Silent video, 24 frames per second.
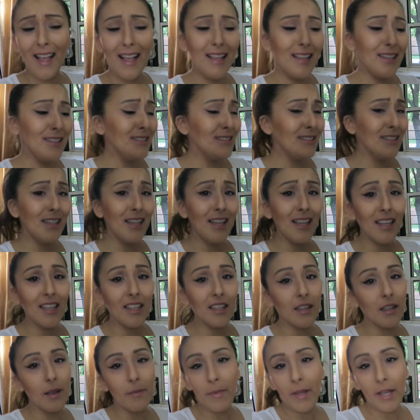
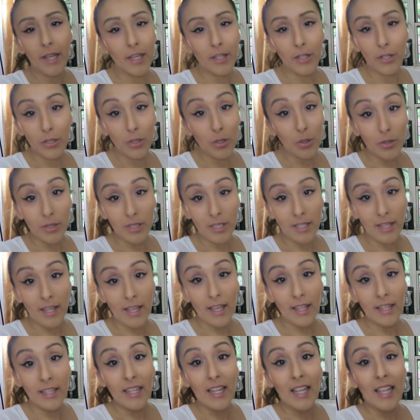I'm not gonna go to
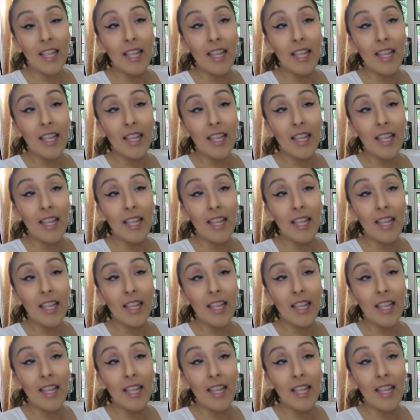that.